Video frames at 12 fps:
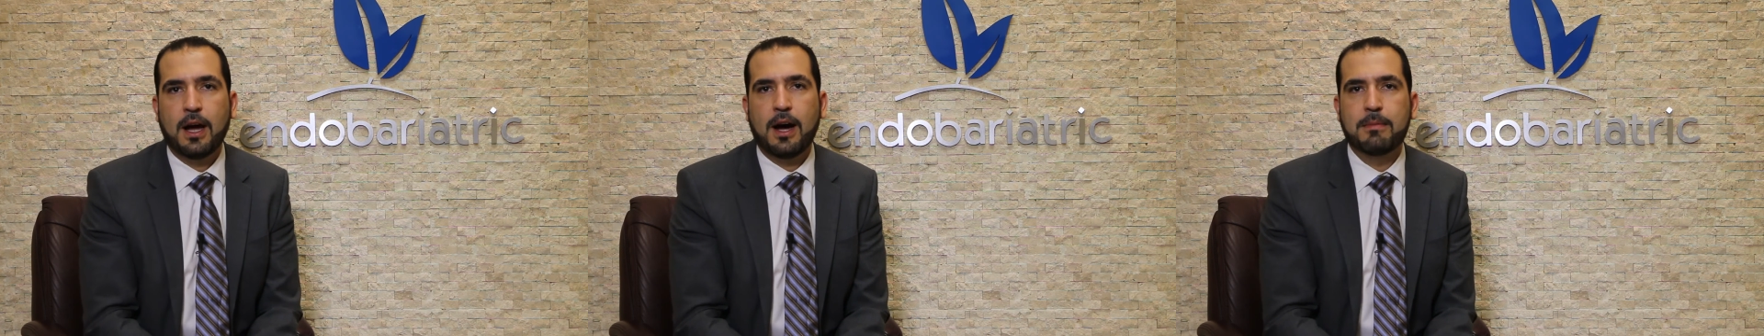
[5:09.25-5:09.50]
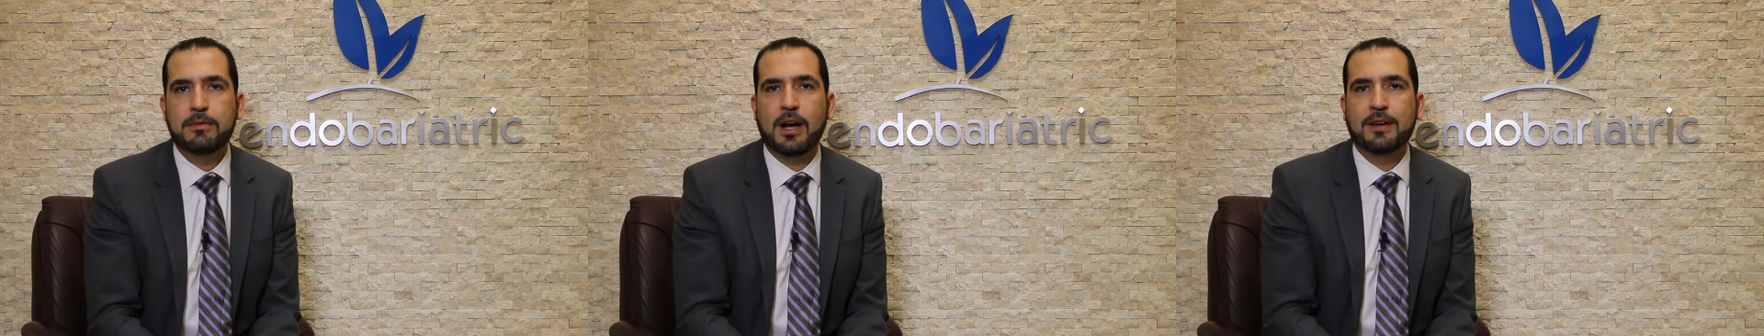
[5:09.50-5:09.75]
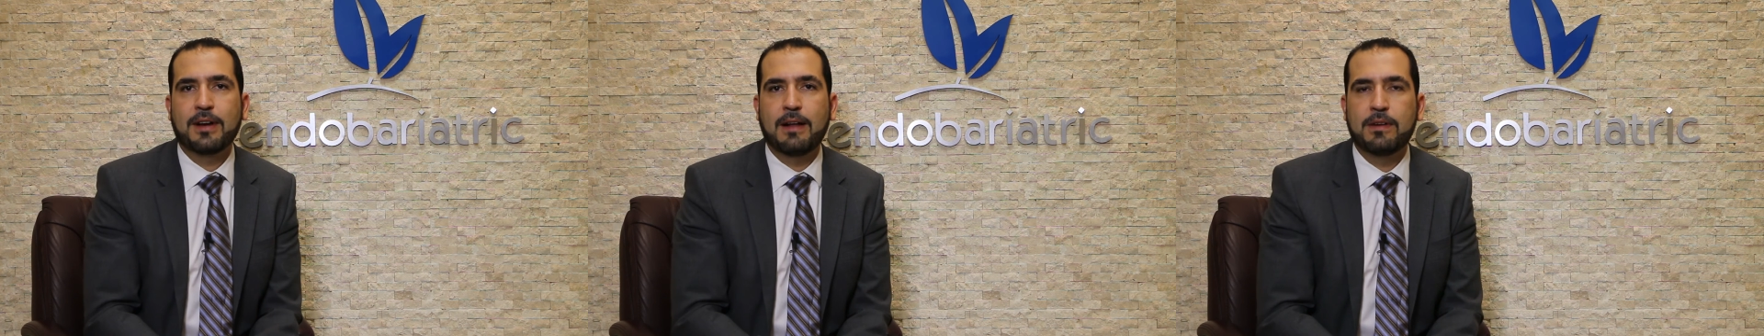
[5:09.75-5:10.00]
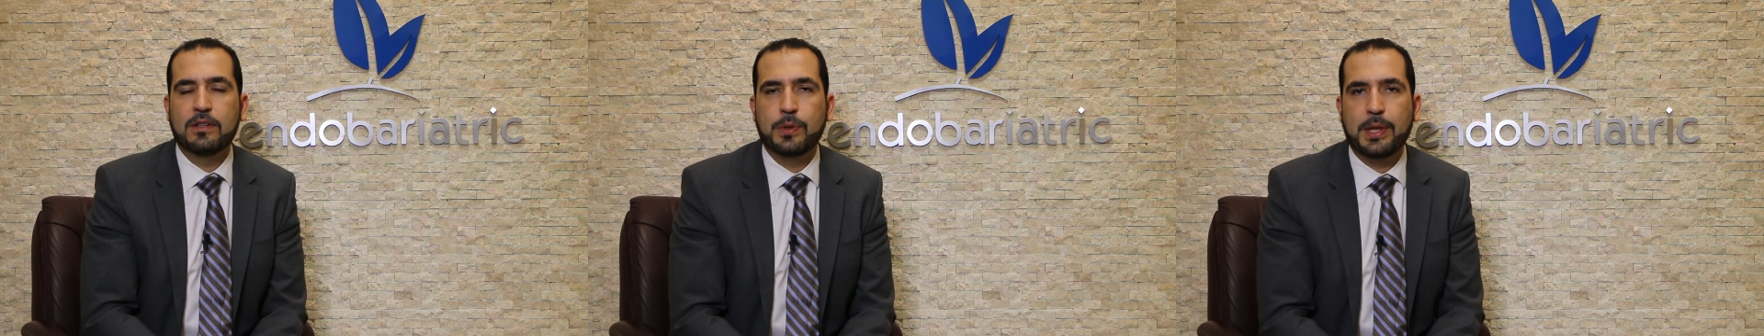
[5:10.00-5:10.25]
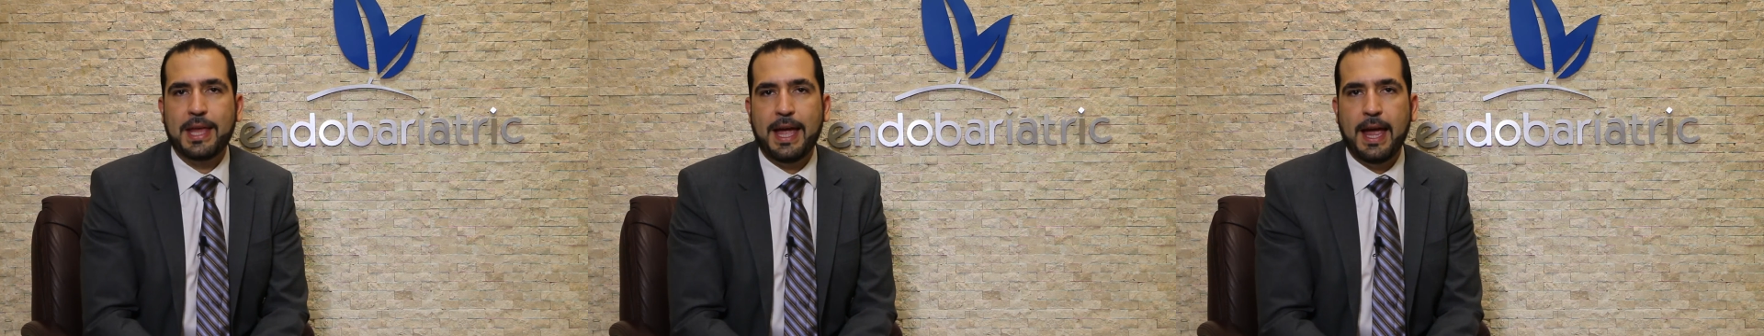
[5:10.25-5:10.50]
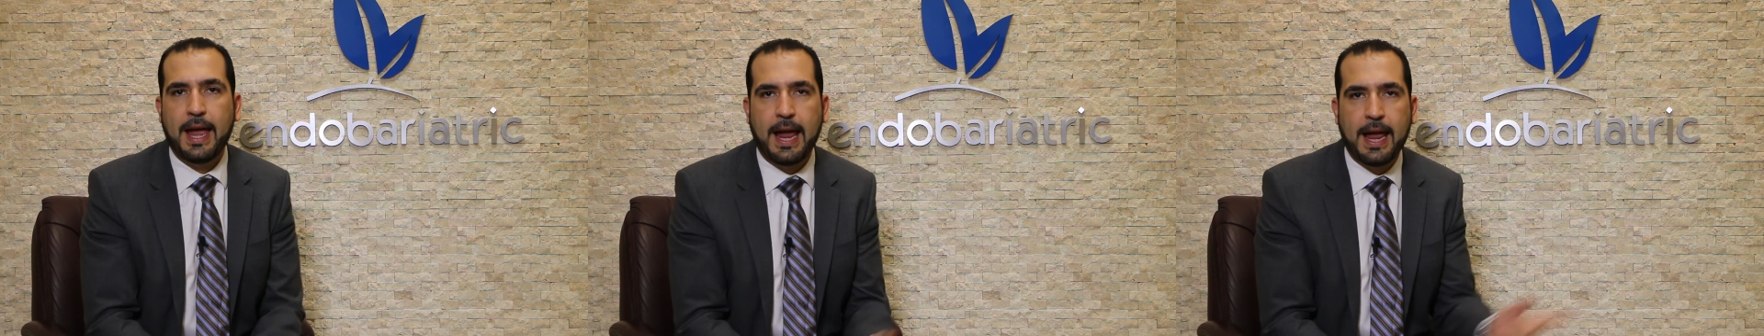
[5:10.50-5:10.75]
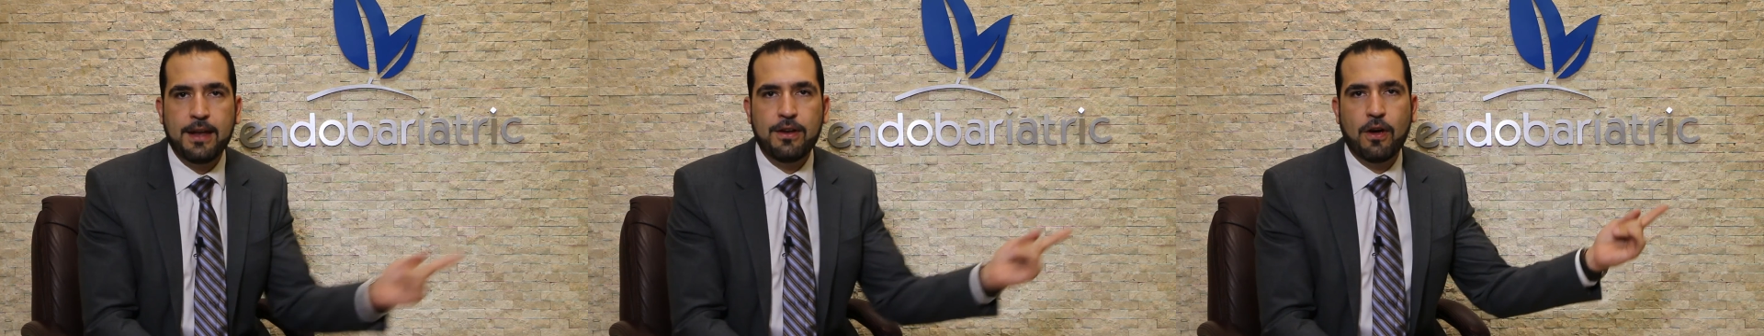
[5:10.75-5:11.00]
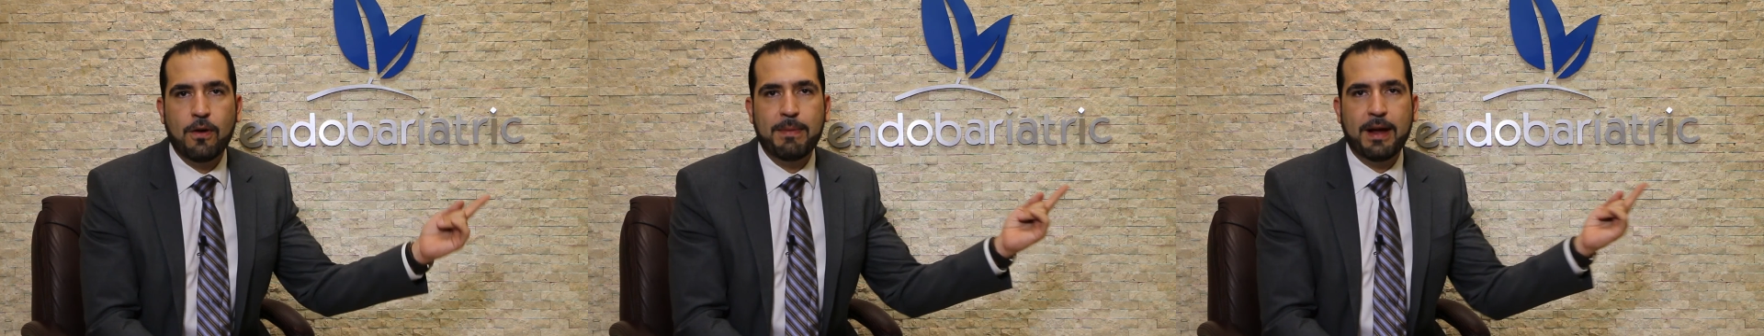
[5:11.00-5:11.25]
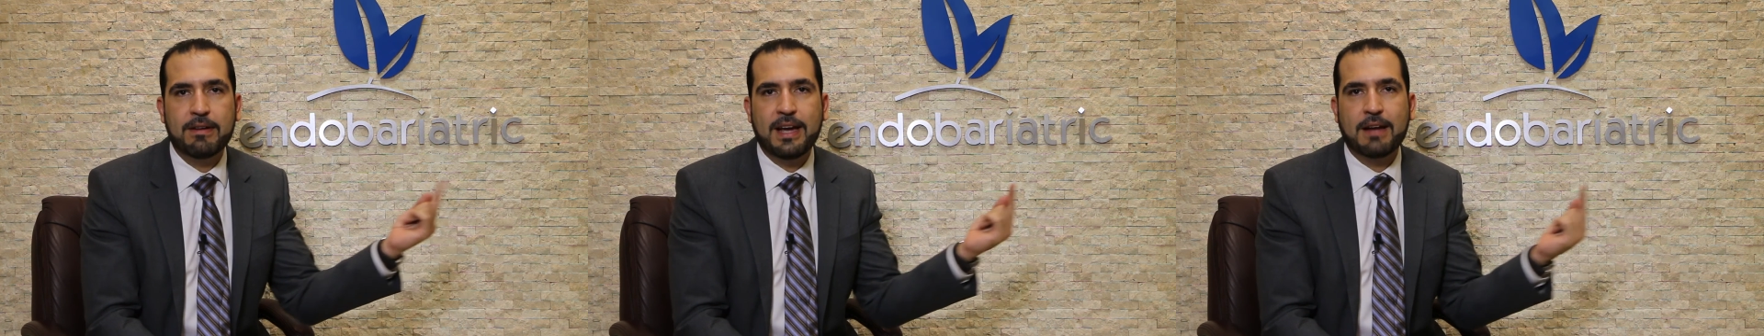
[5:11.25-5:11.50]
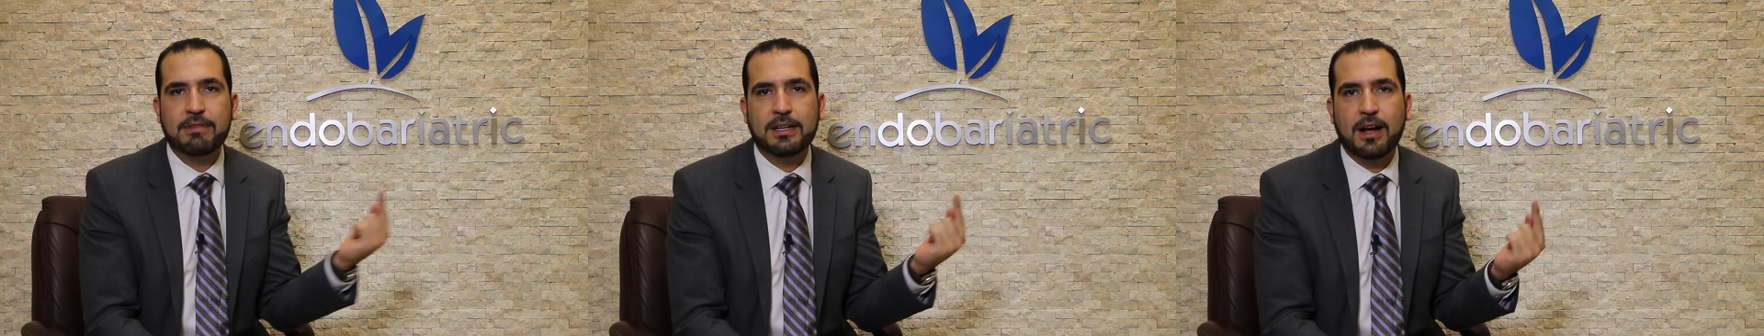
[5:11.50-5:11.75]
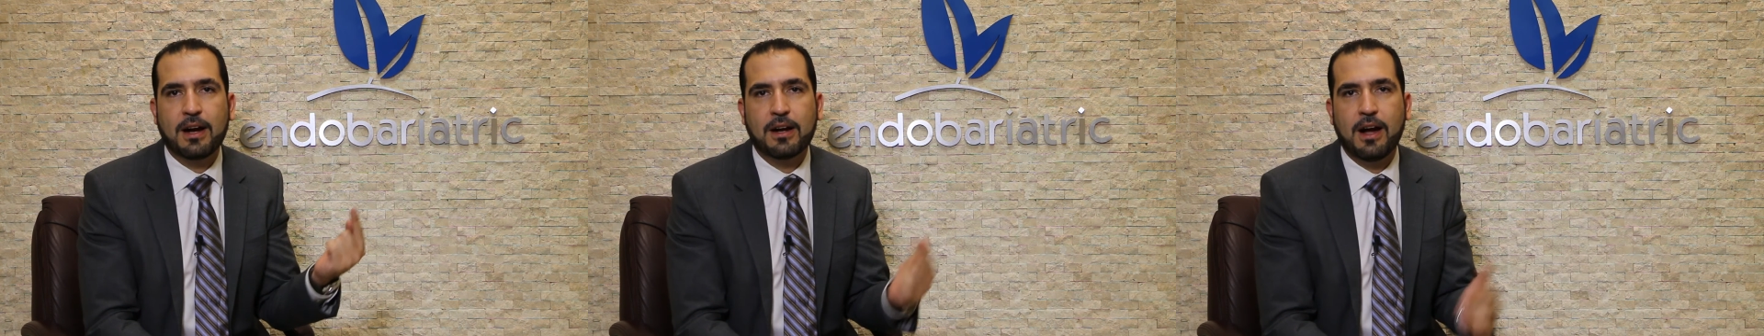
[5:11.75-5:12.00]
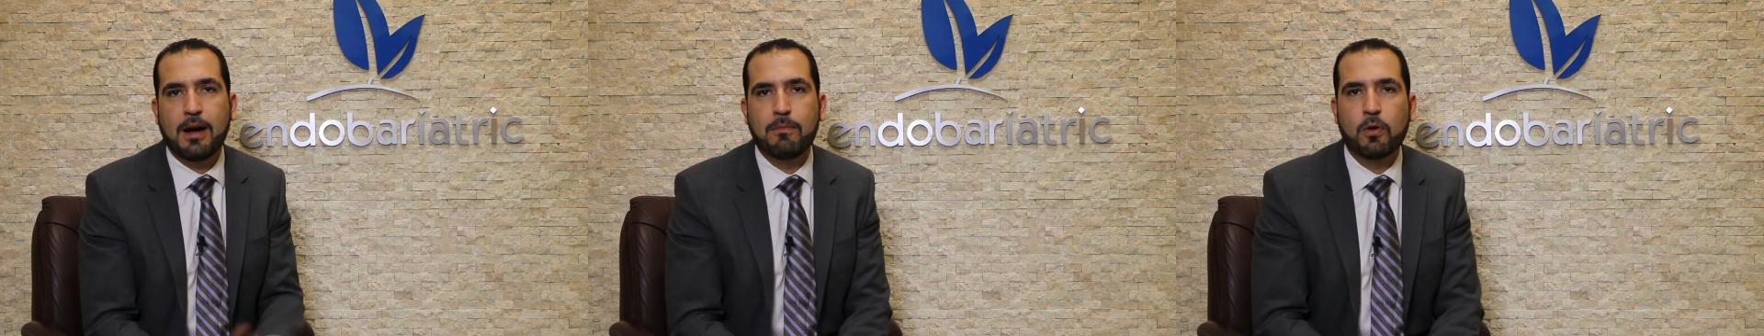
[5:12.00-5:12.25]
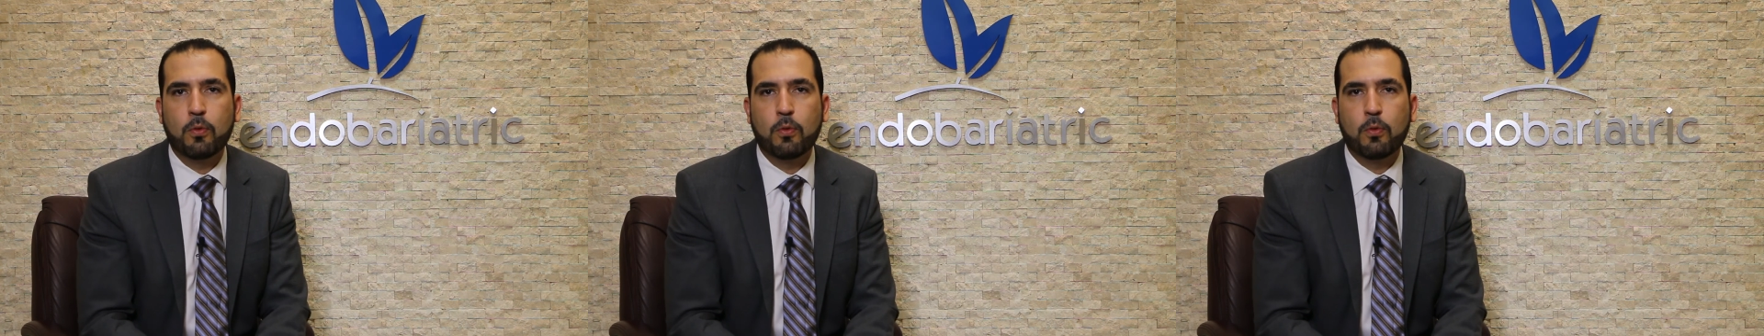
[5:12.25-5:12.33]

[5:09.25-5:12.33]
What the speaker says: I'm Dr. Alvarez with Endobariatric.com,